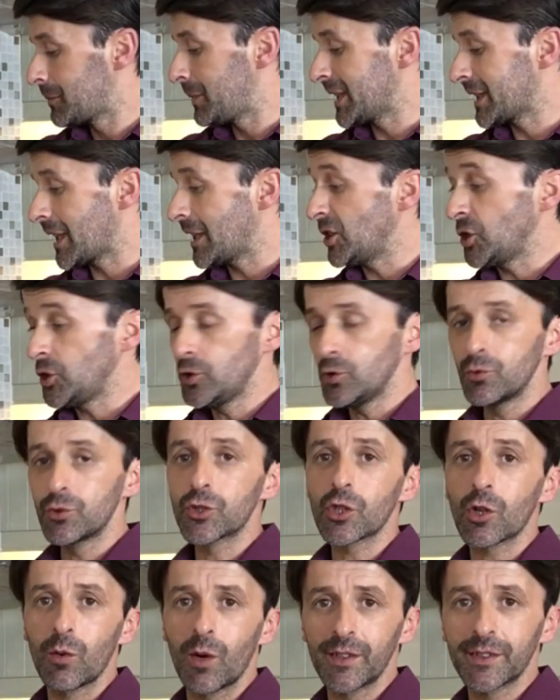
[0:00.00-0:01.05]
make a
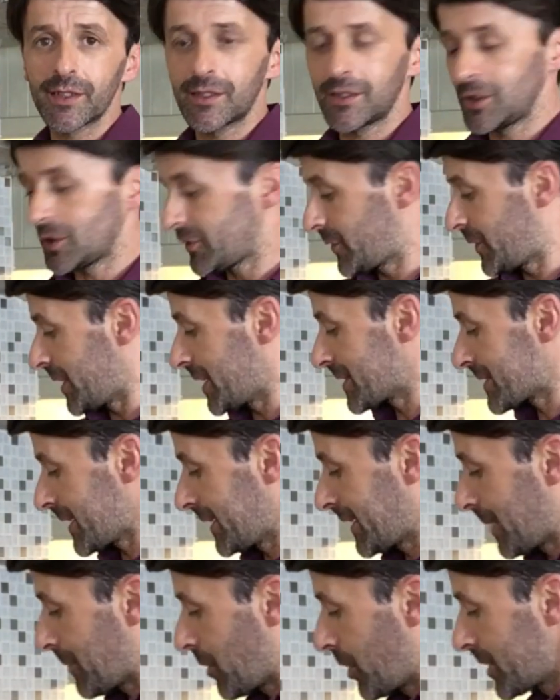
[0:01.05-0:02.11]
huge quantity of this
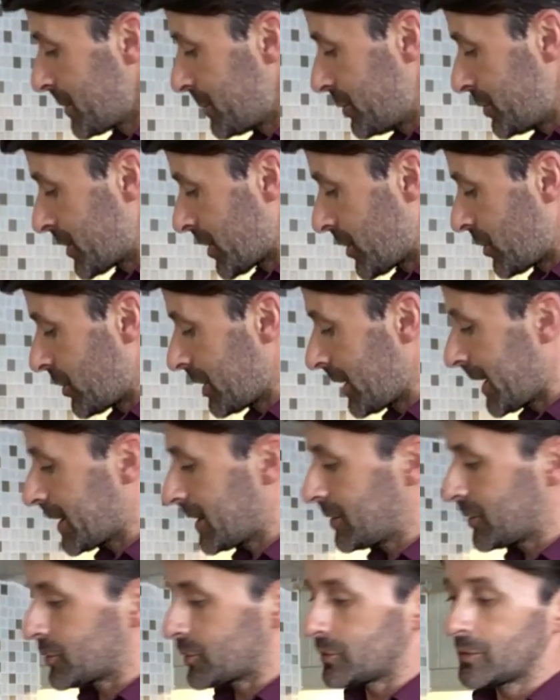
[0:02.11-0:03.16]
and I'm gonna put it all like
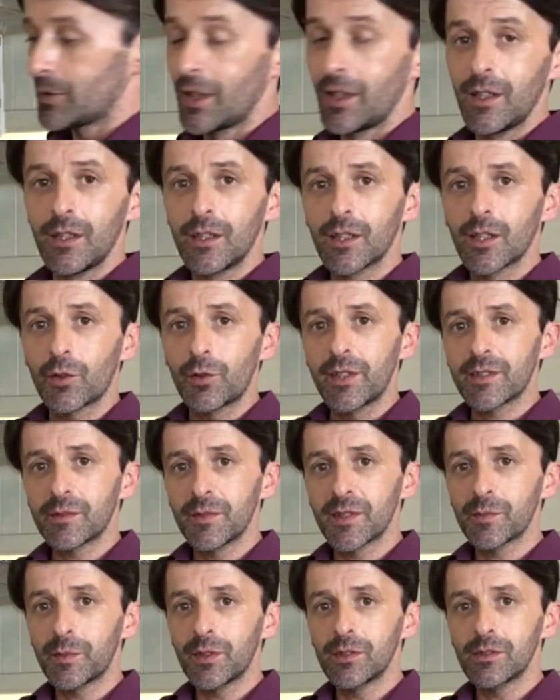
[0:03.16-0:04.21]
into
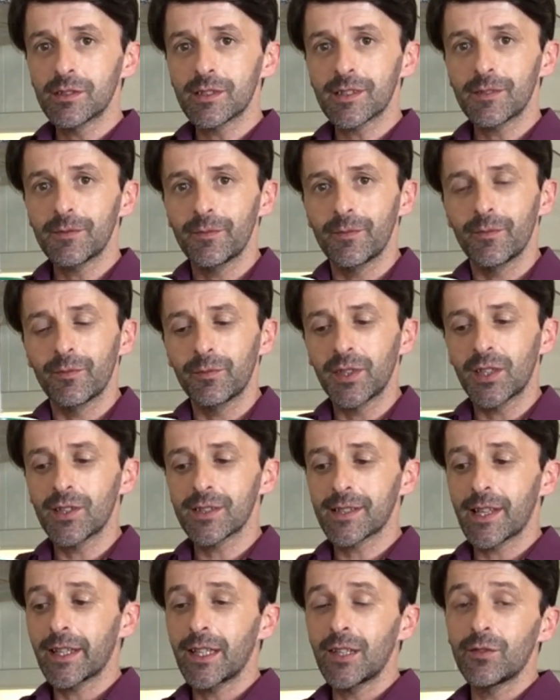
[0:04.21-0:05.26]
Christmas bowls because
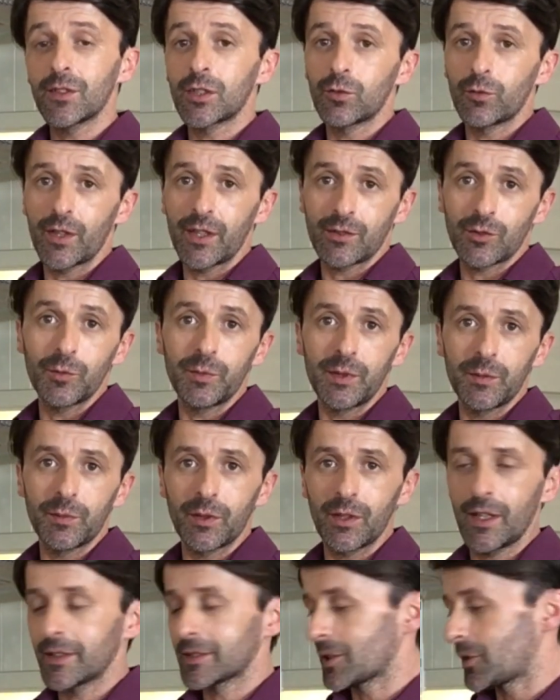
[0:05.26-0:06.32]
I give it away to
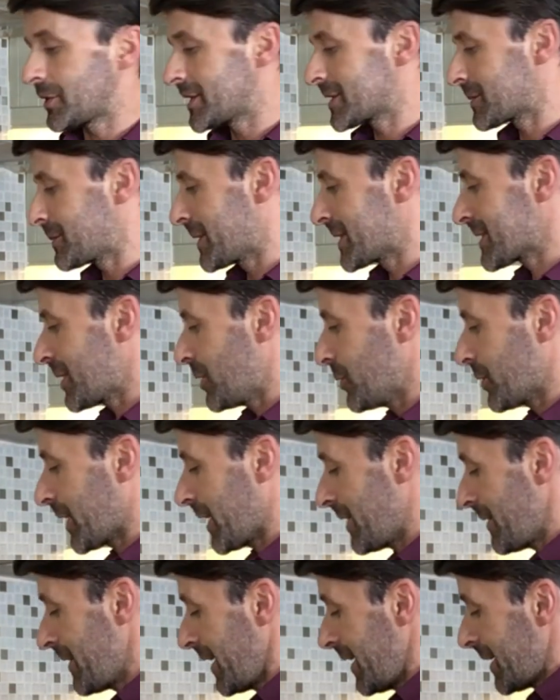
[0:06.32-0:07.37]
people at Christmas,
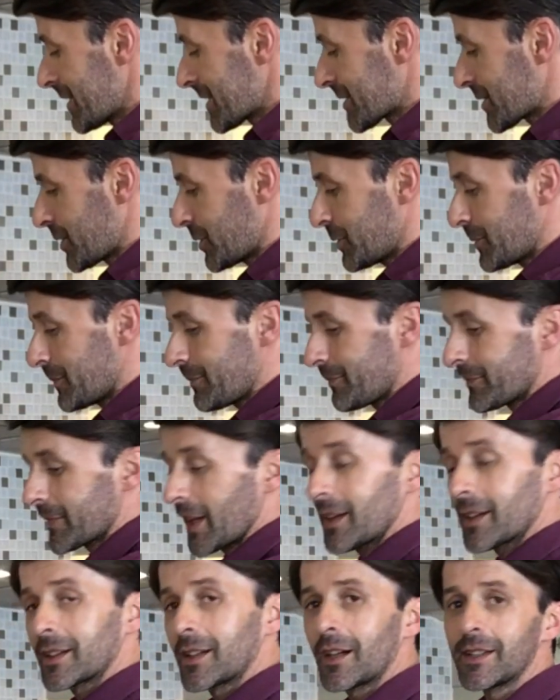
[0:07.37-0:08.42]
okay? So,
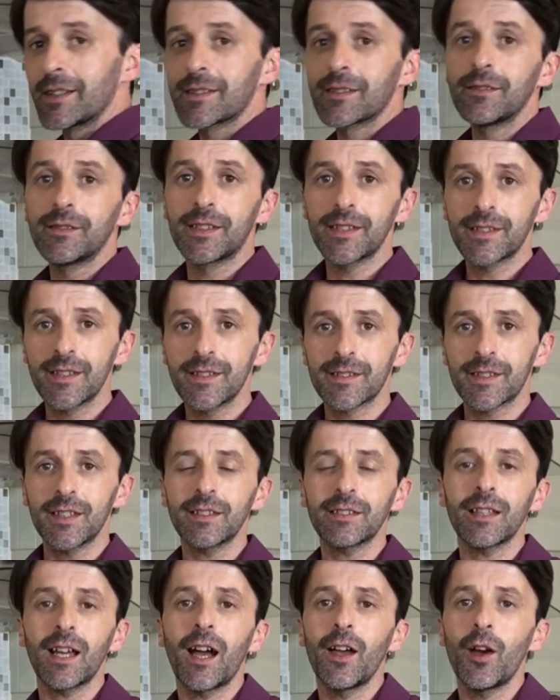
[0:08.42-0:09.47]
guys, this is
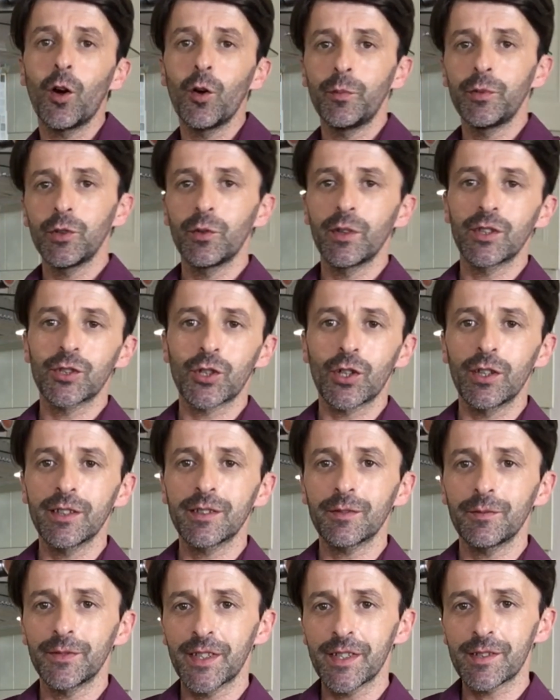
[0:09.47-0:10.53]
it. I hope you enjoyed
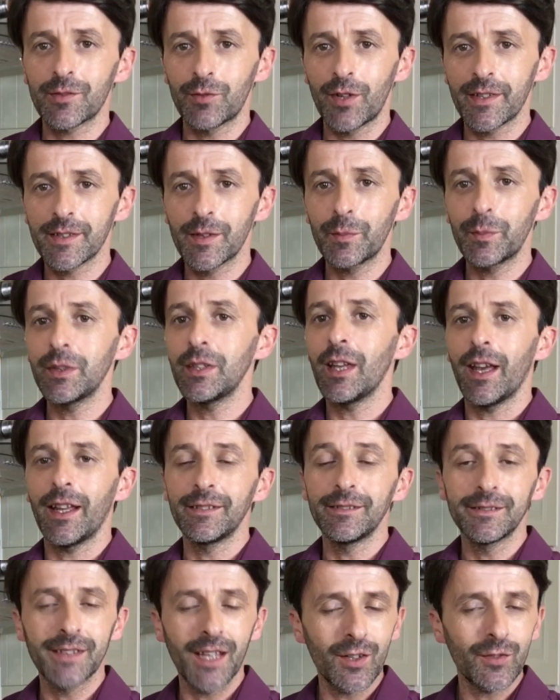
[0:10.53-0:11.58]
this recipe
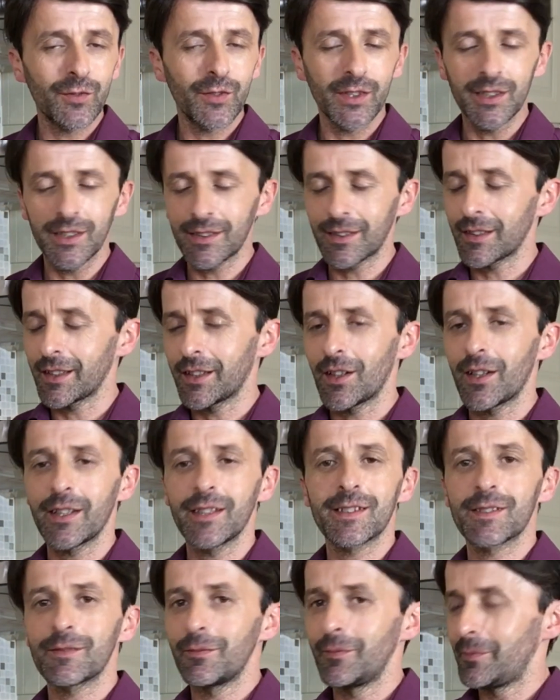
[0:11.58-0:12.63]
and definitely,
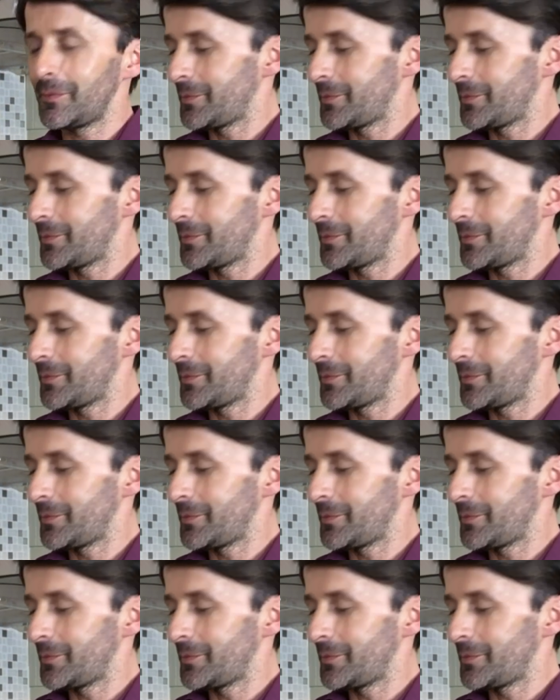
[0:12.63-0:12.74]
guys,